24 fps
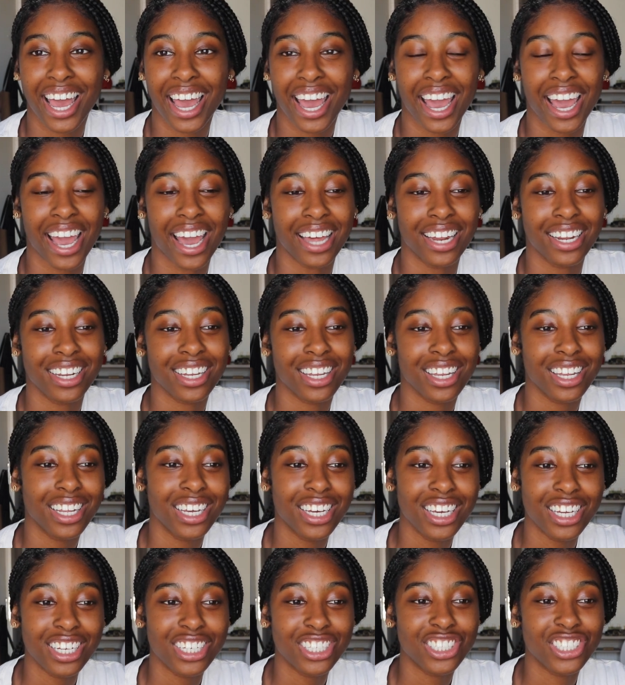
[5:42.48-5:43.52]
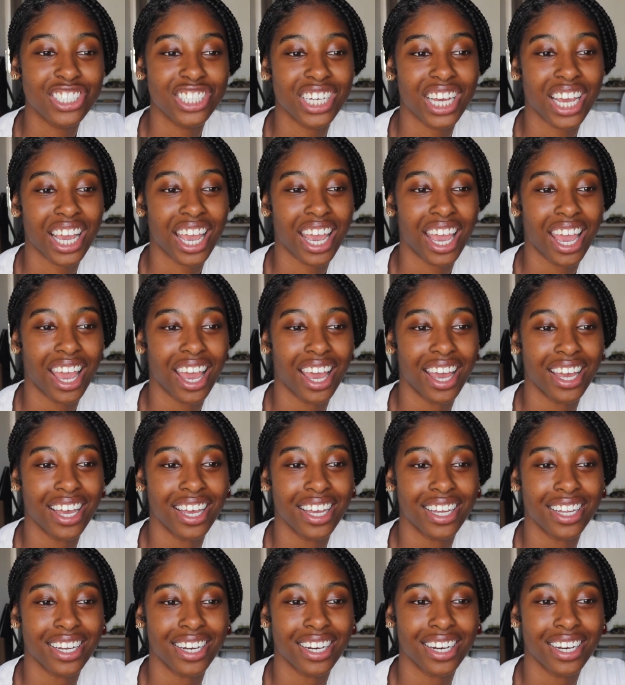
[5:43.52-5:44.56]
had lunch
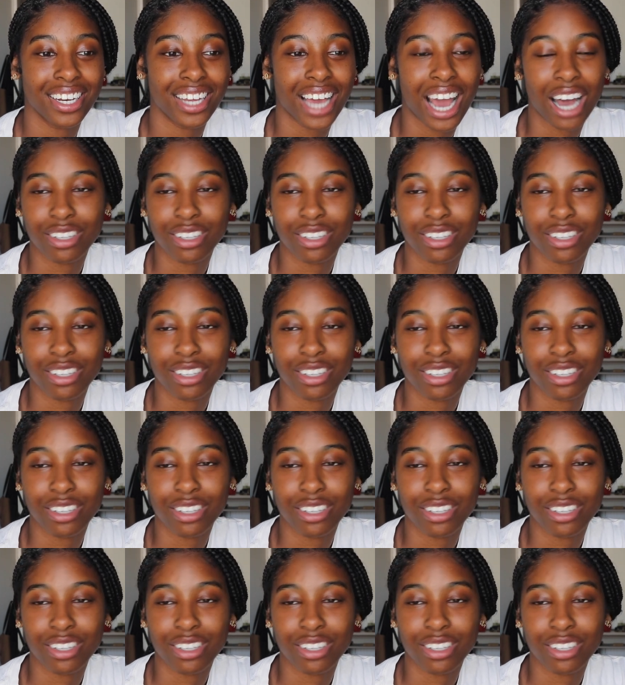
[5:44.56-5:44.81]
and